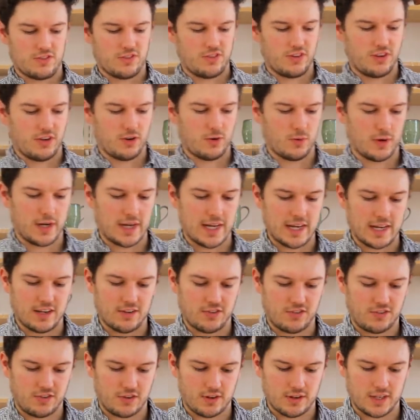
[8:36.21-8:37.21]
to do
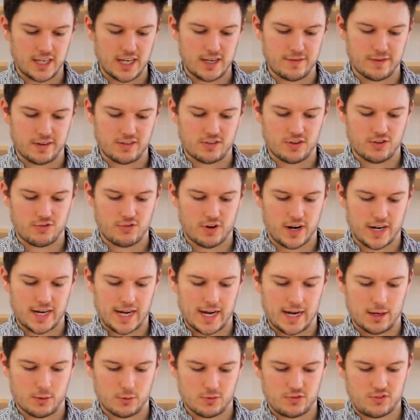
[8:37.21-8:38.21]
is leave it to dry
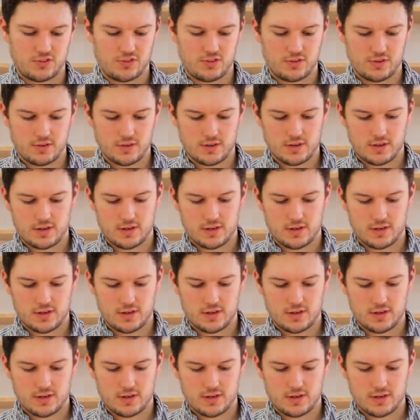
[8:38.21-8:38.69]
out